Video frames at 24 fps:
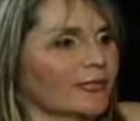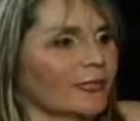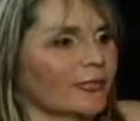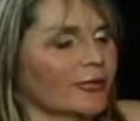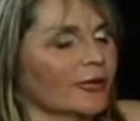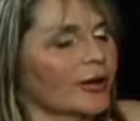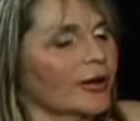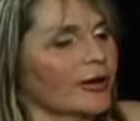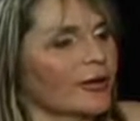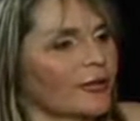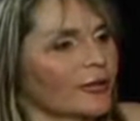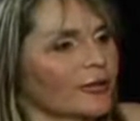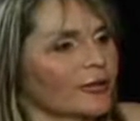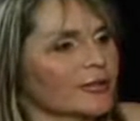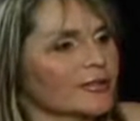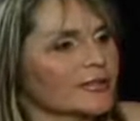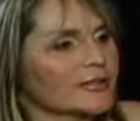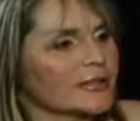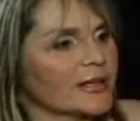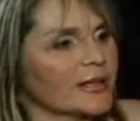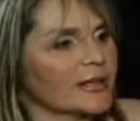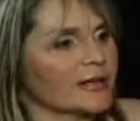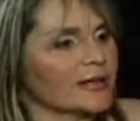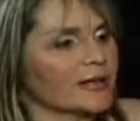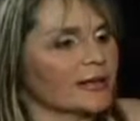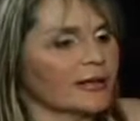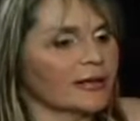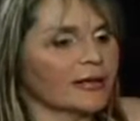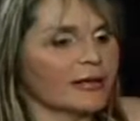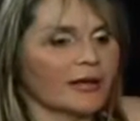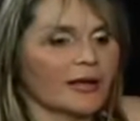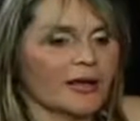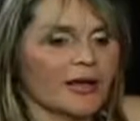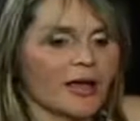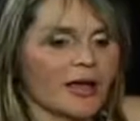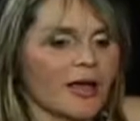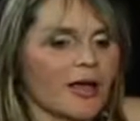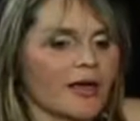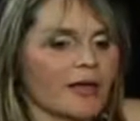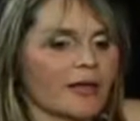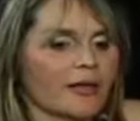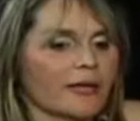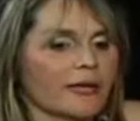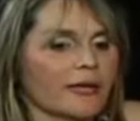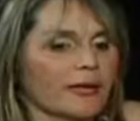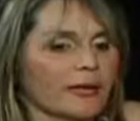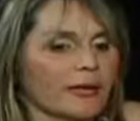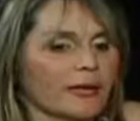for others and
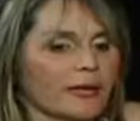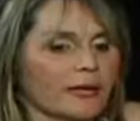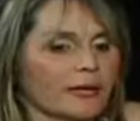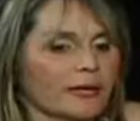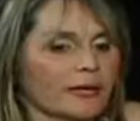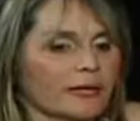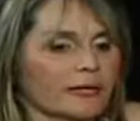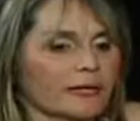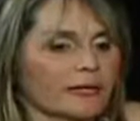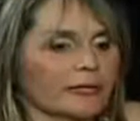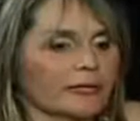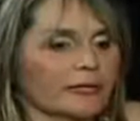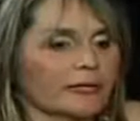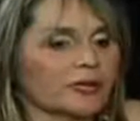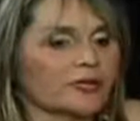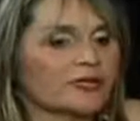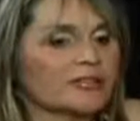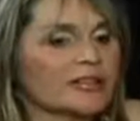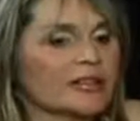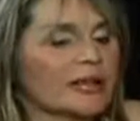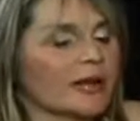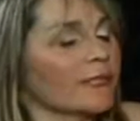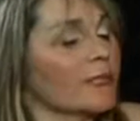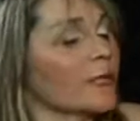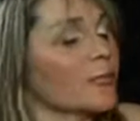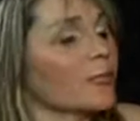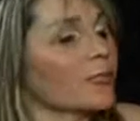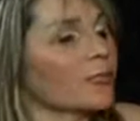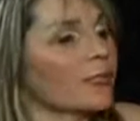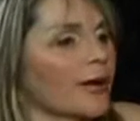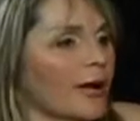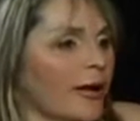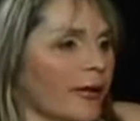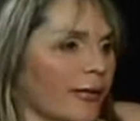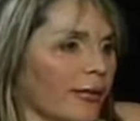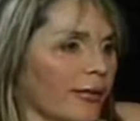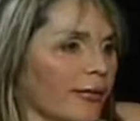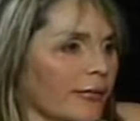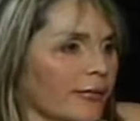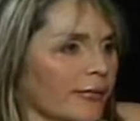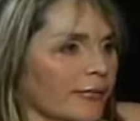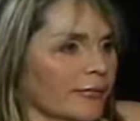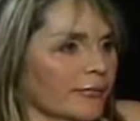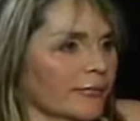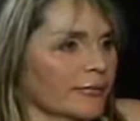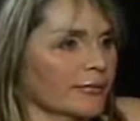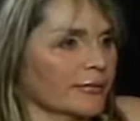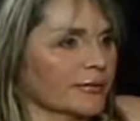the using of the breath
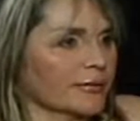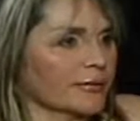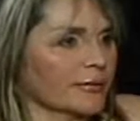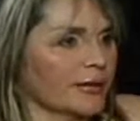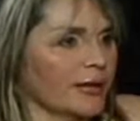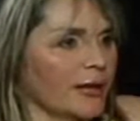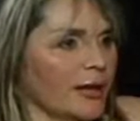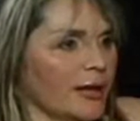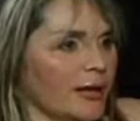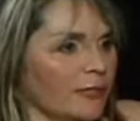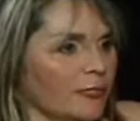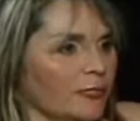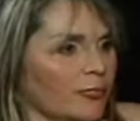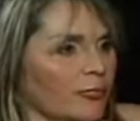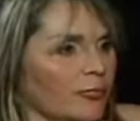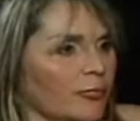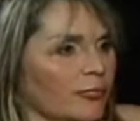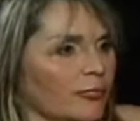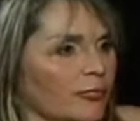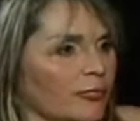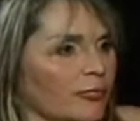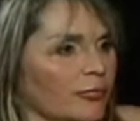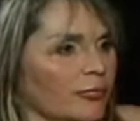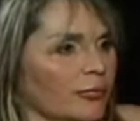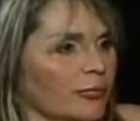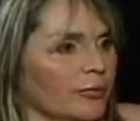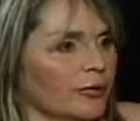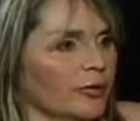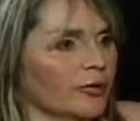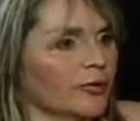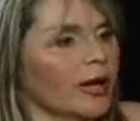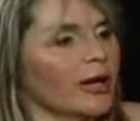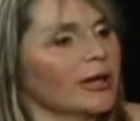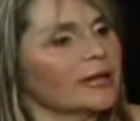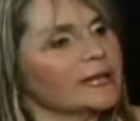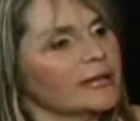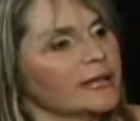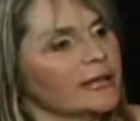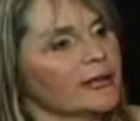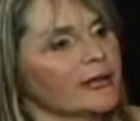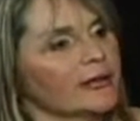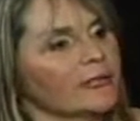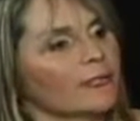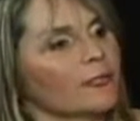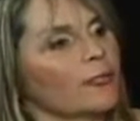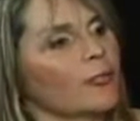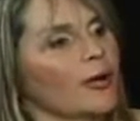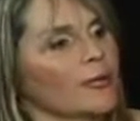and your
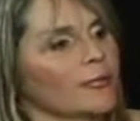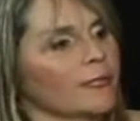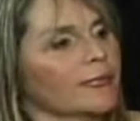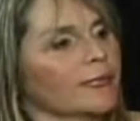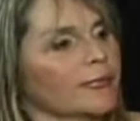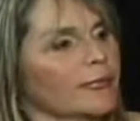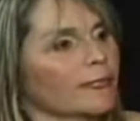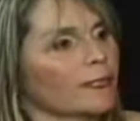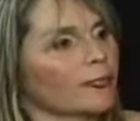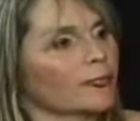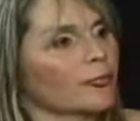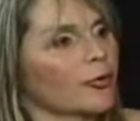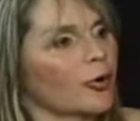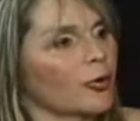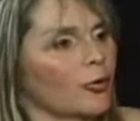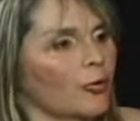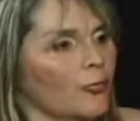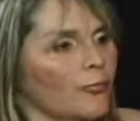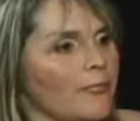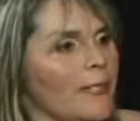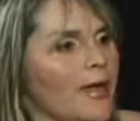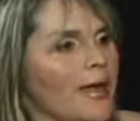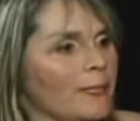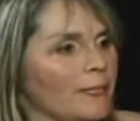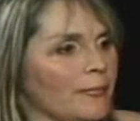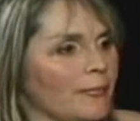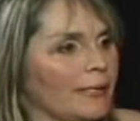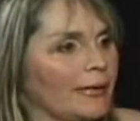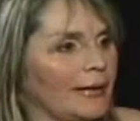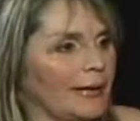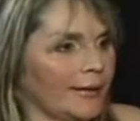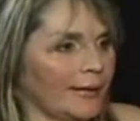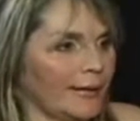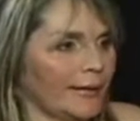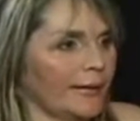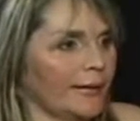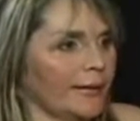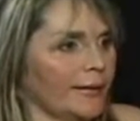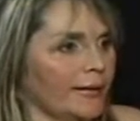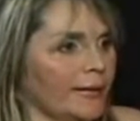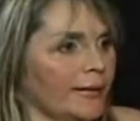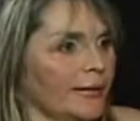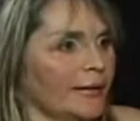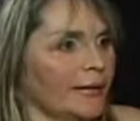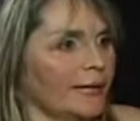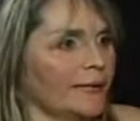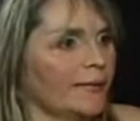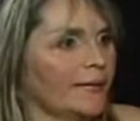idea of what role men play
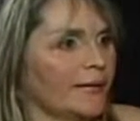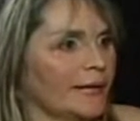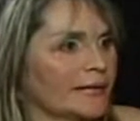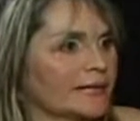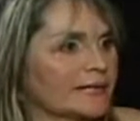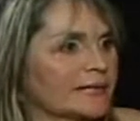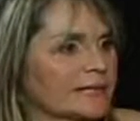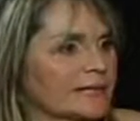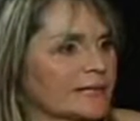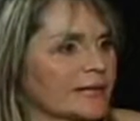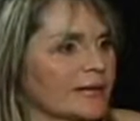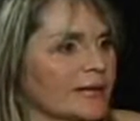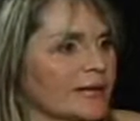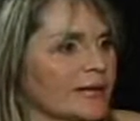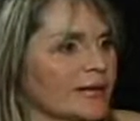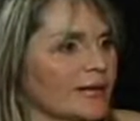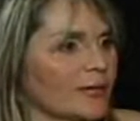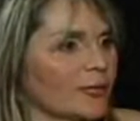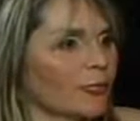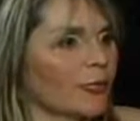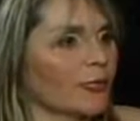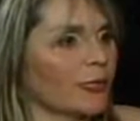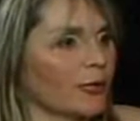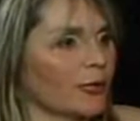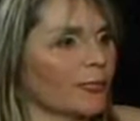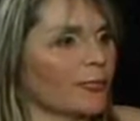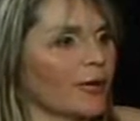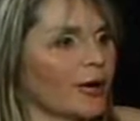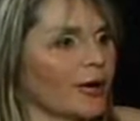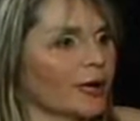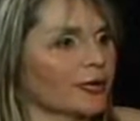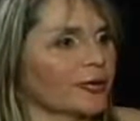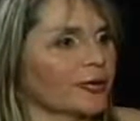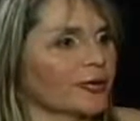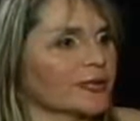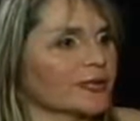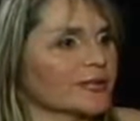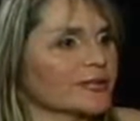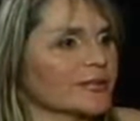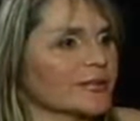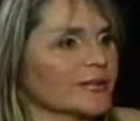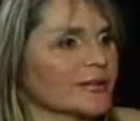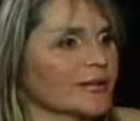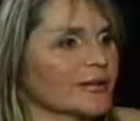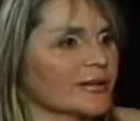in this with their partners.